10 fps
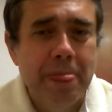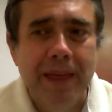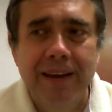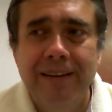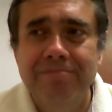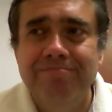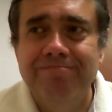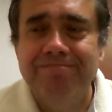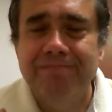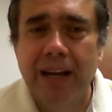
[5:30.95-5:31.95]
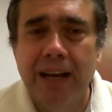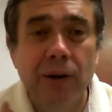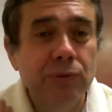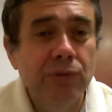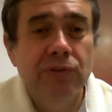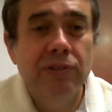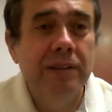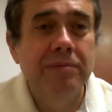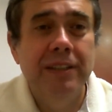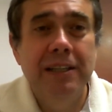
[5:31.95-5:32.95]
and how to
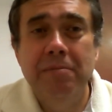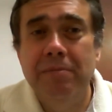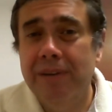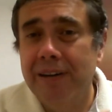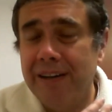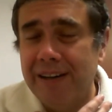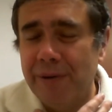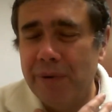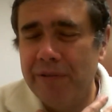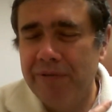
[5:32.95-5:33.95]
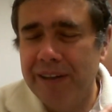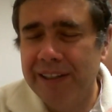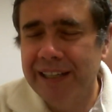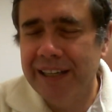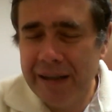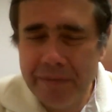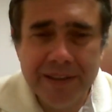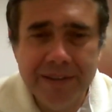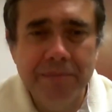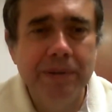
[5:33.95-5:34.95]
serve them with an
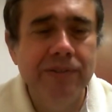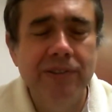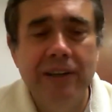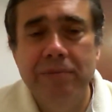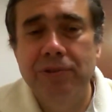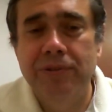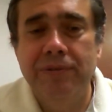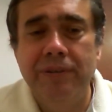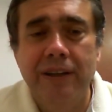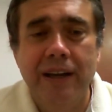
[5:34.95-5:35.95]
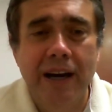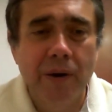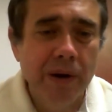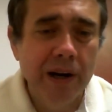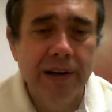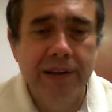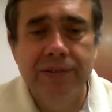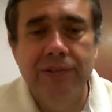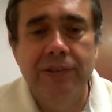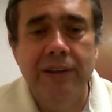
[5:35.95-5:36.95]
unlimited perception,
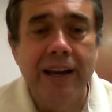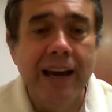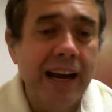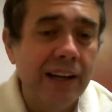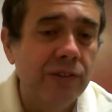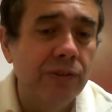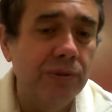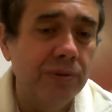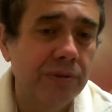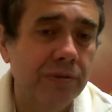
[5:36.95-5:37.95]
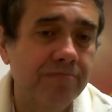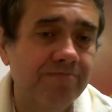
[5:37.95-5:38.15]
awareness, attitude.